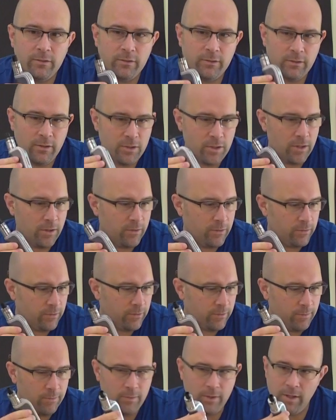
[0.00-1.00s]
such
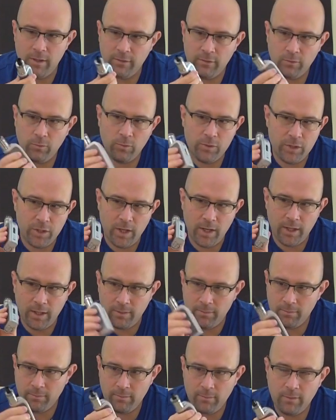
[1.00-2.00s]
as this, which
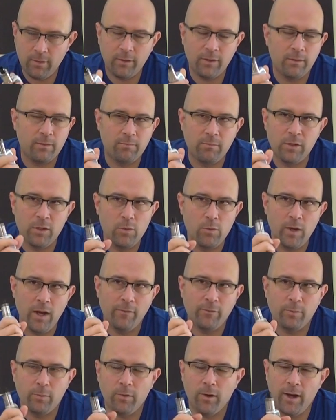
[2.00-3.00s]
you would
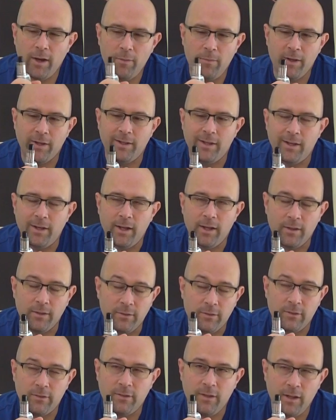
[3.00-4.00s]
have to pry out of my dead
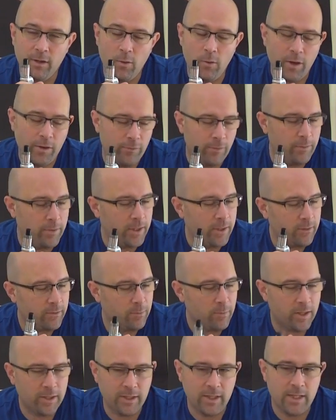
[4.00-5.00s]
hands to take away from me.
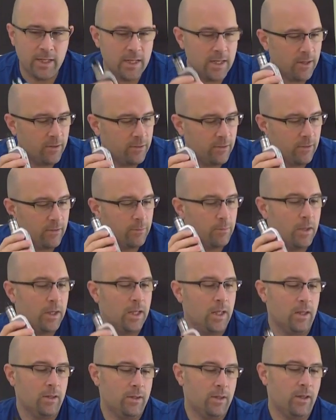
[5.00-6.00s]
It's my Yihi SX
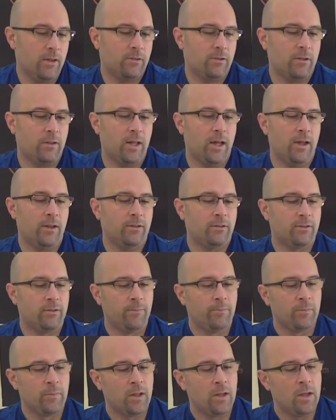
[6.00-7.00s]
Mini, the S class.
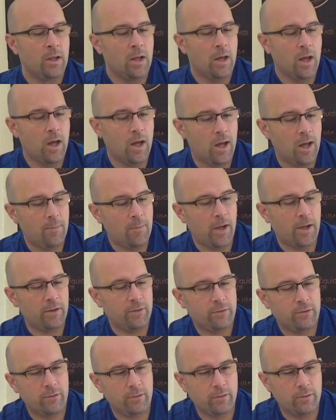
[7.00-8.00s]
I
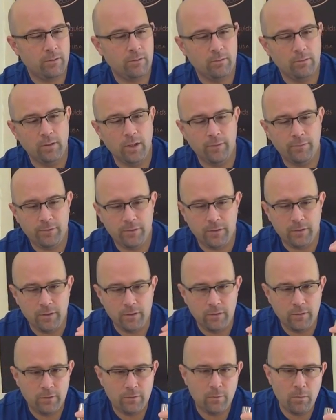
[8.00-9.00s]
also love to
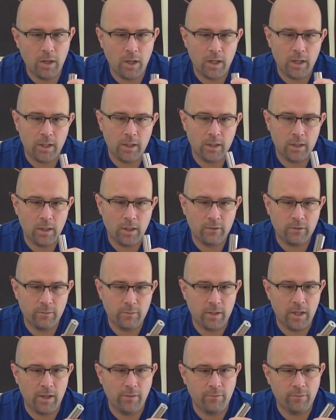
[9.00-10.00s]
use my
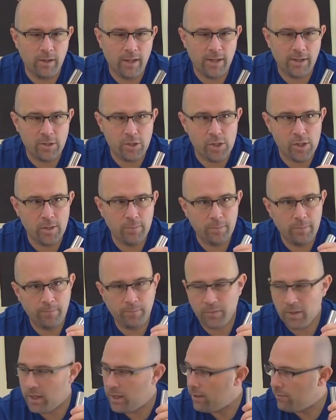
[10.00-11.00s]
SMK flagship.
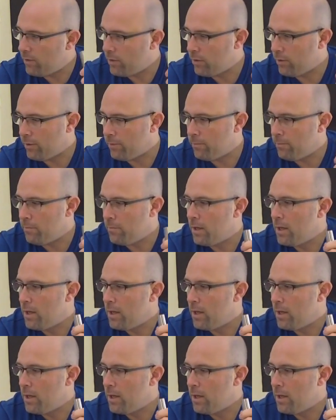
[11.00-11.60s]
I have other